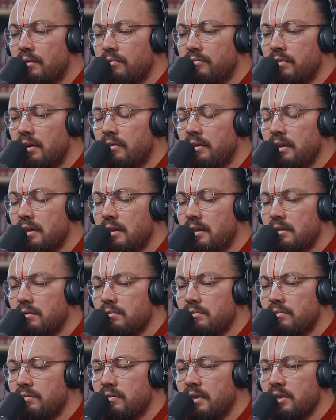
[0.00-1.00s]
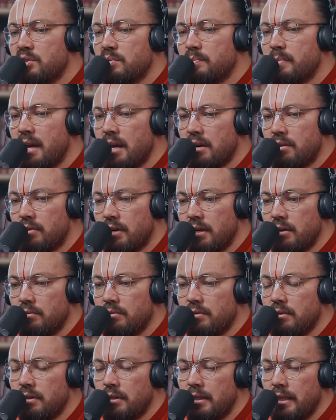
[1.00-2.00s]
a very rich
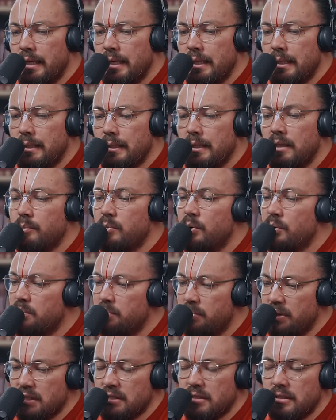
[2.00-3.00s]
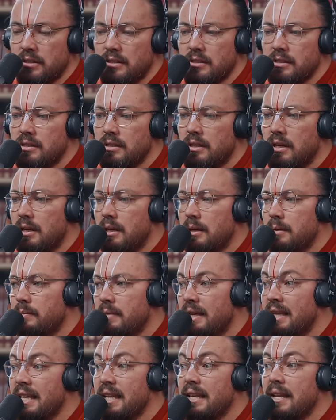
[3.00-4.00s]
background in in both business, um,
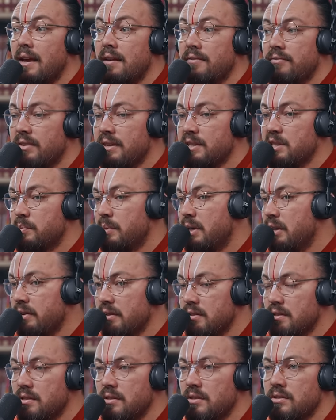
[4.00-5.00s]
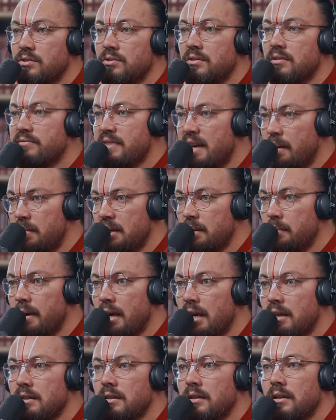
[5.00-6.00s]
in life experiences. You're a family
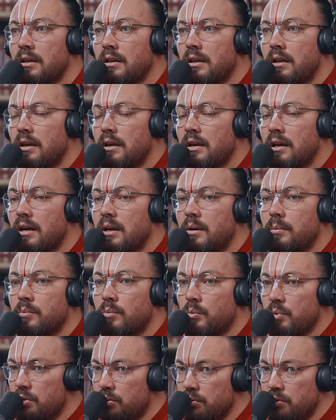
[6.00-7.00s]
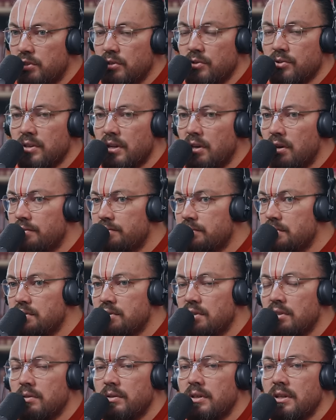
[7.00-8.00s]
man um, with your children. I often
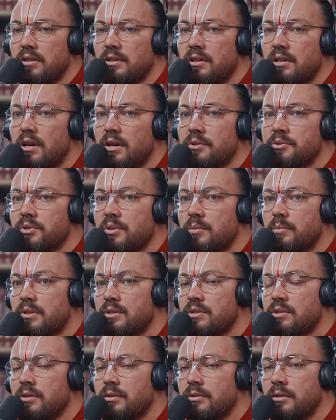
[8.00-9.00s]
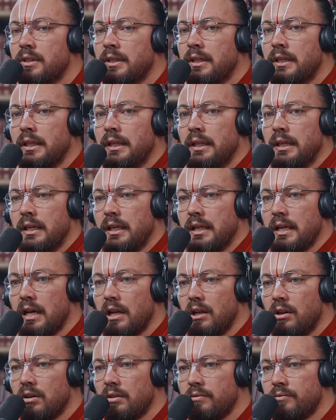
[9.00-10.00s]
see you here at the ashram, and so a
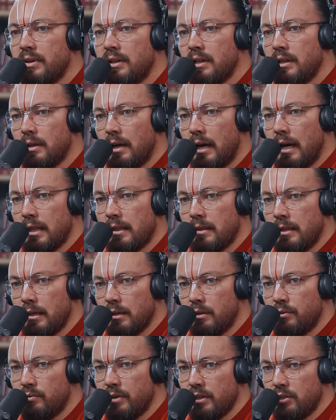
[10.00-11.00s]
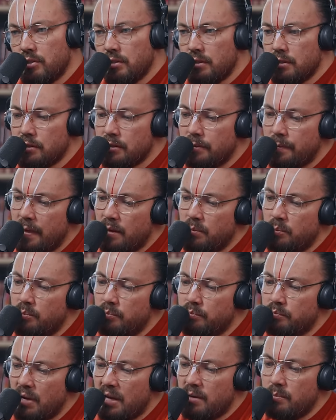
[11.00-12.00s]
lot of it I think enriches
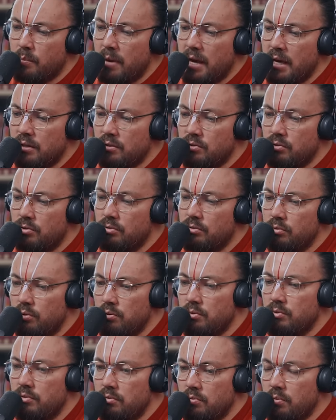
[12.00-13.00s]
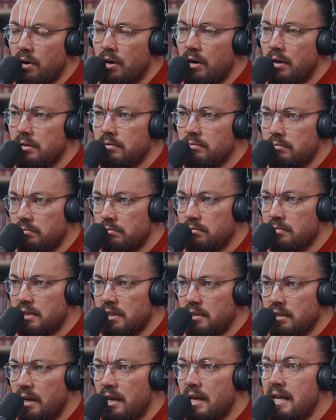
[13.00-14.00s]
and and makes you who you are
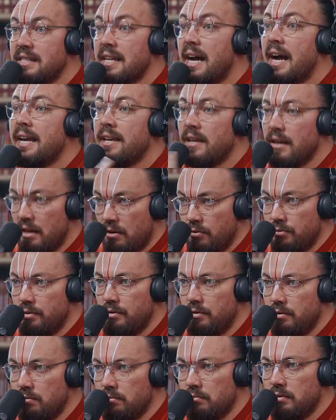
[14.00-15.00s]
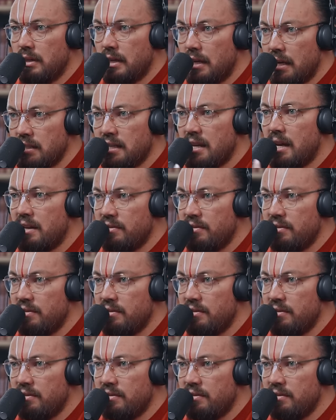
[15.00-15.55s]
today as I encounter you and as I